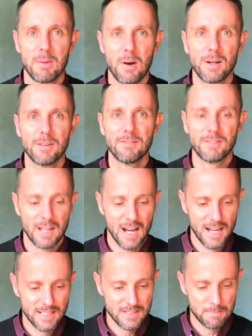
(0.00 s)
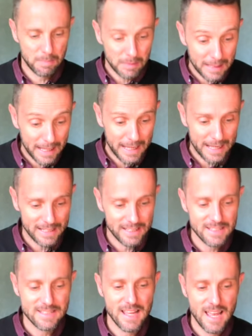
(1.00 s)
Part of God's plan
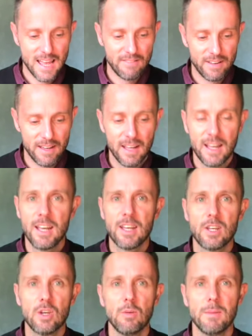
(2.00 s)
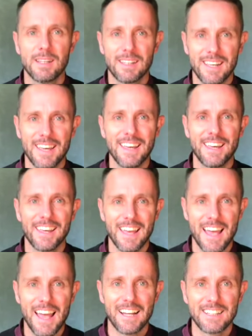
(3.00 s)
is to have a human king
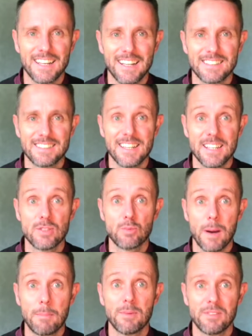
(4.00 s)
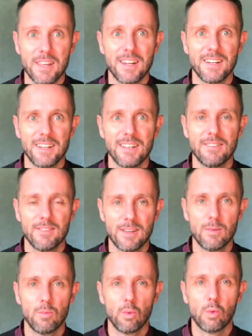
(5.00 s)
act as his representative
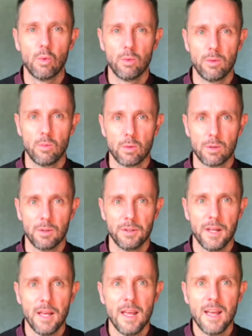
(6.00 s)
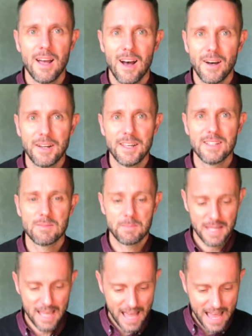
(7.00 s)
and rule the world on his
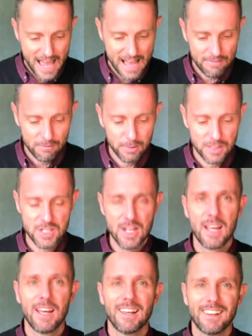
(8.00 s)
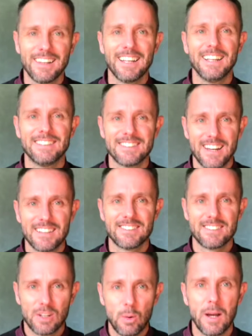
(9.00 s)
behalf, which leads us
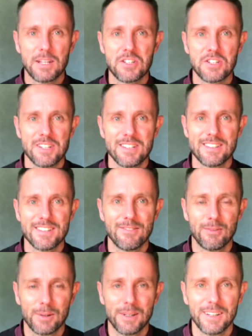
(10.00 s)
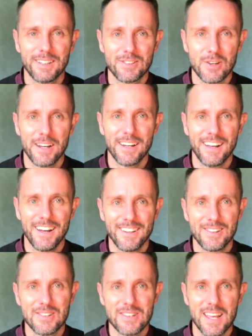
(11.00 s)
to questions if we're going to try to
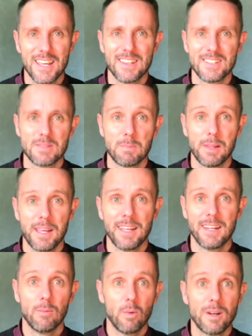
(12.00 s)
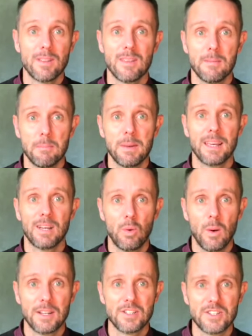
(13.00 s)
understand this plan. And one of the big
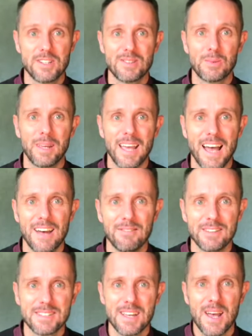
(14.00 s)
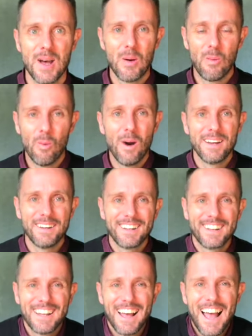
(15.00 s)
questions we have is, what
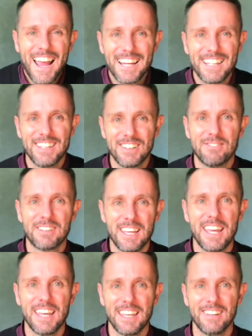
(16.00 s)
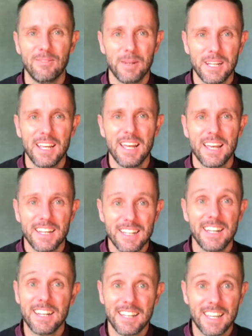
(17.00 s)
kind of king? We
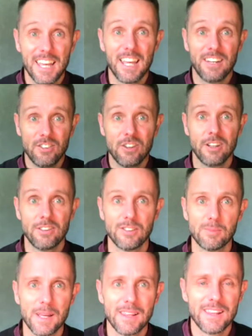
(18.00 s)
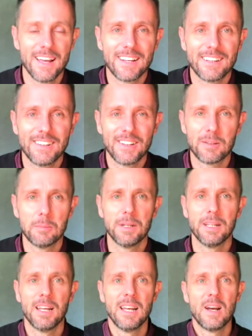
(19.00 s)
need a king. Judges made that clear,
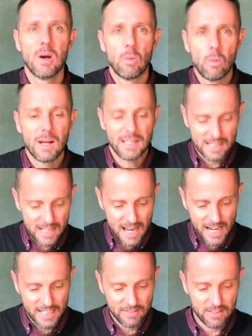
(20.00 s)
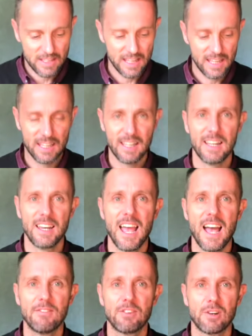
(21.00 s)
but what kind of king? And
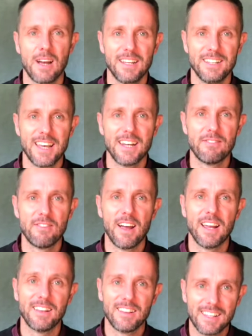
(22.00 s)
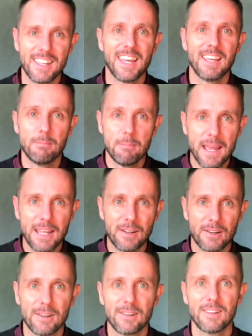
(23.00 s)
after identifying the
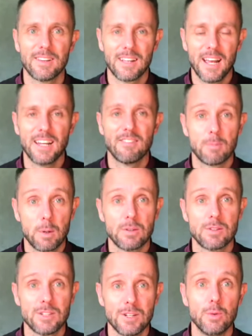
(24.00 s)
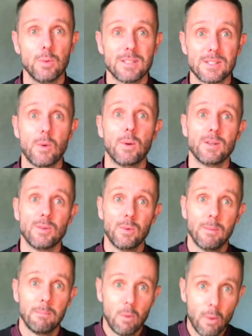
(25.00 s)
kingmaker, the kind of person who is going to
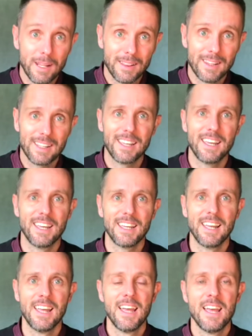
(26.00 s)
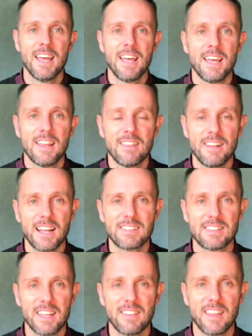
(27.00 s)
appoint the king, the
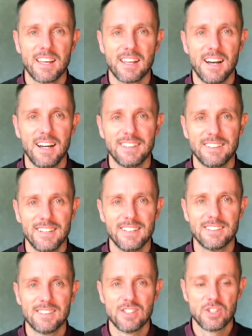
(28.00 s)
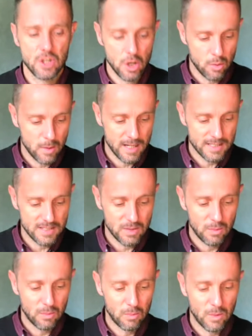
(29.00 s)
next thing that God does is show us
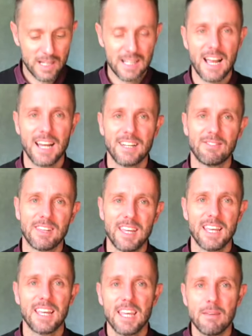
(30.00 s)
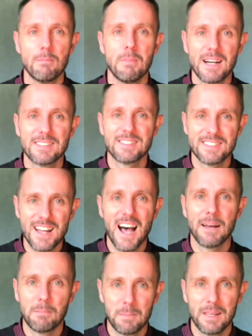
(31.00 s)
what kind of king he must
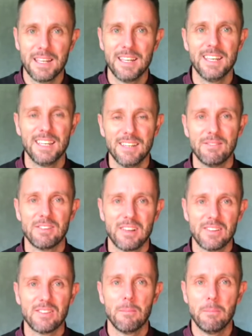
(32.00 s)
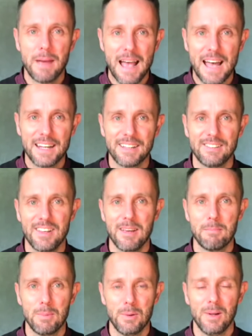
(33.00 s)
not be. He gives us a bad
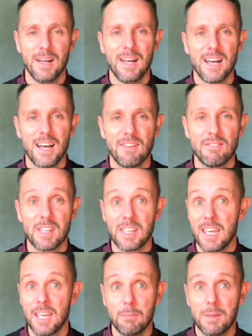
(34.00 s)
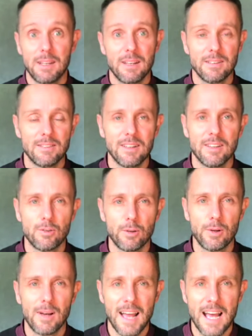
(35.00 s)
example of the king because
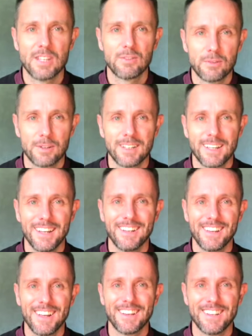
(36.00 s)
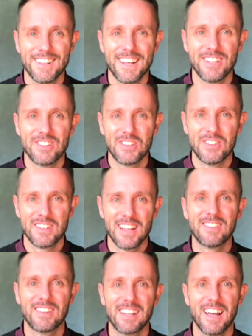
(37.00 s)
Israel asked for a king like the nations.
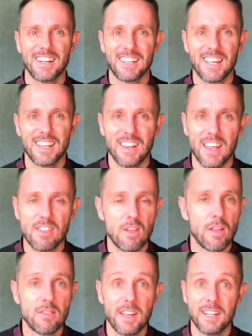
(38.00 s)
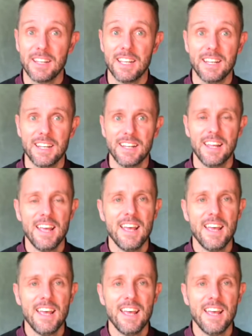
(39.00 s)
That's the kind of king they thought they needed.